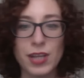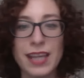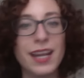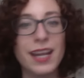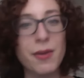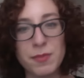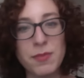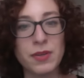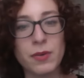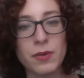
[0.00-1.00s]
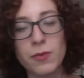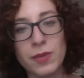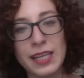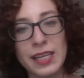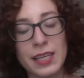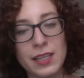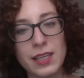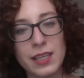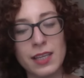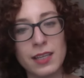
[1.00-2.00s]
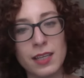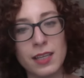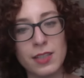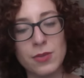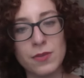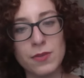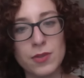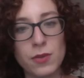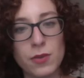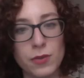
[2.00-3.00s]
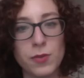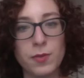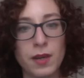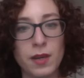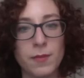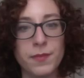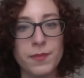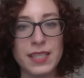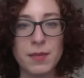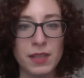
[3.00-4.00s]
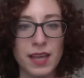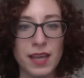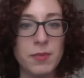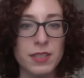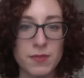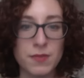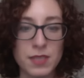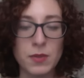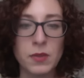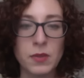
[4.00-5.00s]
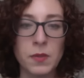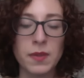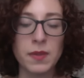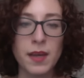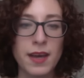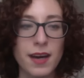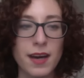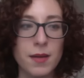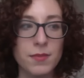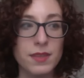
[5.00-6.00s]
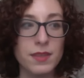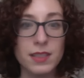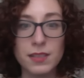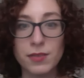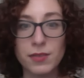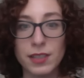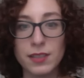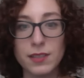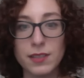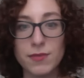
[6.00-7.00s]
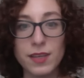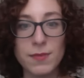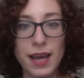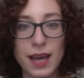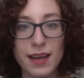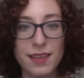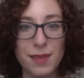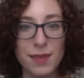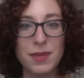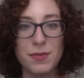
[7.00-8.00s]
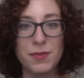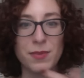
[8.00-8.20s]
And then I remember reading in Intuitive Soul group, that's Emily's Facebook group, the different feedback that people were